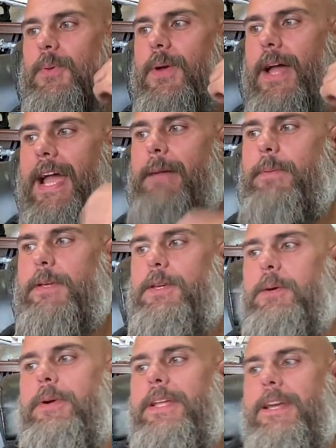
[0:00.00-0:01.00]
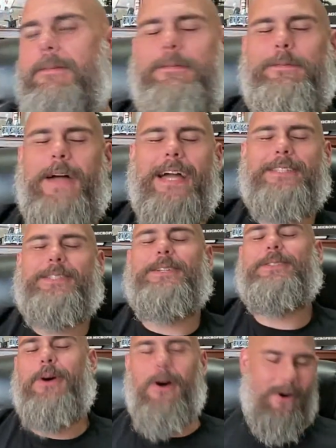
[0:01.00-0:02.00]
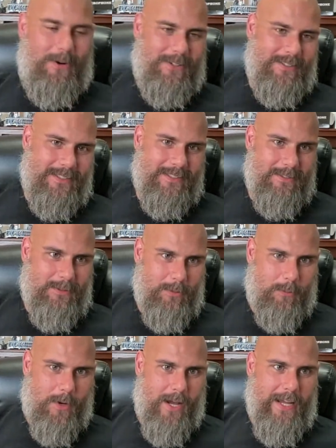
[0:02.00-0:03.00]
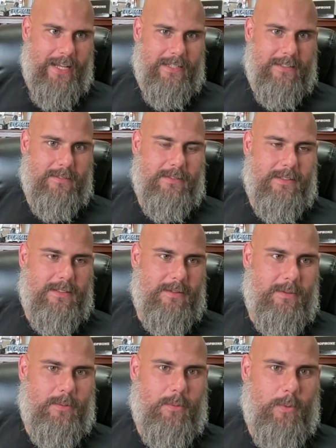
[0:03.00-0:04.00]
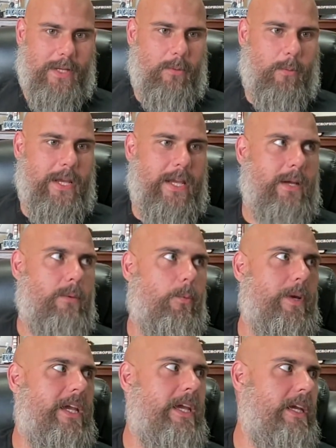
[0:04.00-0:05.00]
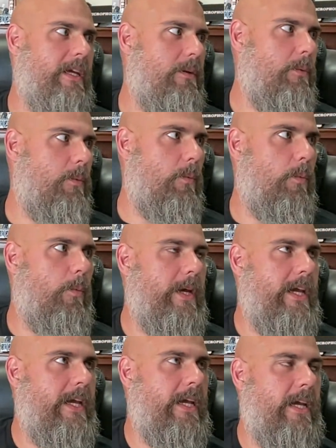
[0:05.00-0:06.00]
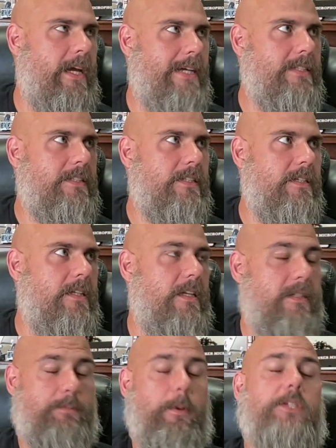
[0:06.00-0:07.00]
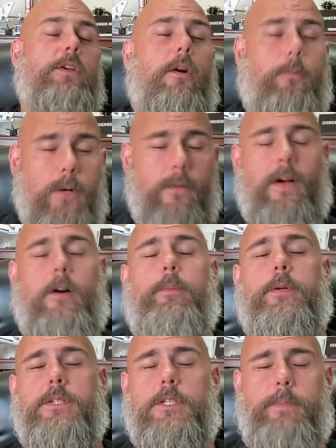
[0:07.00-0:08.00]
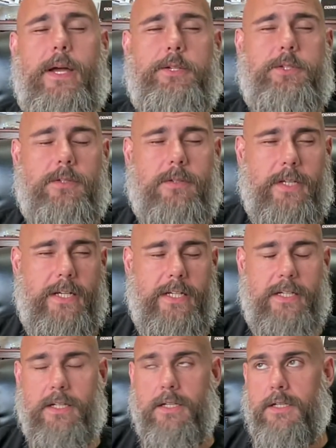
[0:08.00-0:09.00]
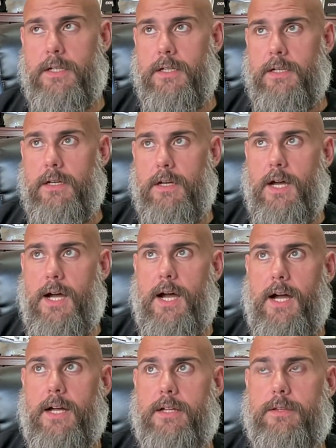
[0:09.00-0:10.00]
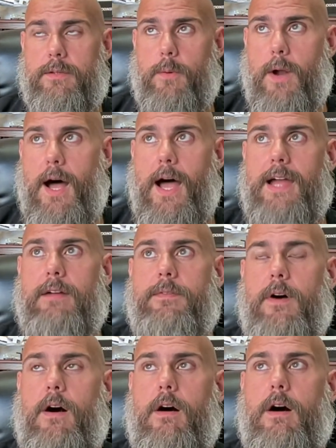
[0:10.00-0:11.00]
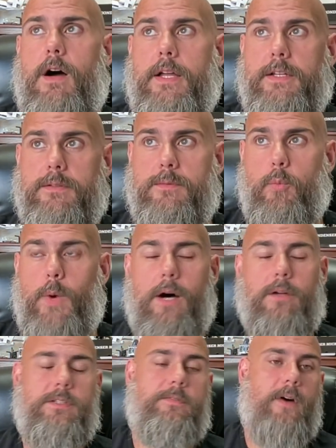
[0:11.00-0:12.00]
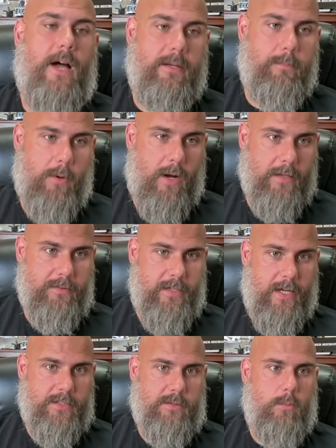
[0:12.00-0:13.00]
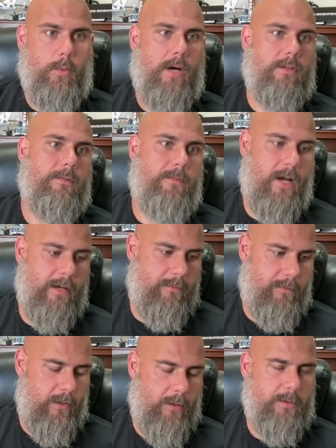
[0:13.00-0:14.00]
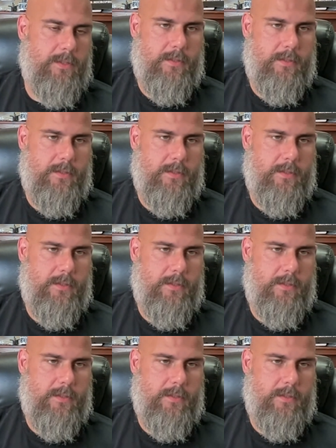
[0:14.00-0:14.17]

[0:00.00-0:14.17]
ambiguity affects us all, right? We as software developers especially thrive on well-defined process and well-defined flows and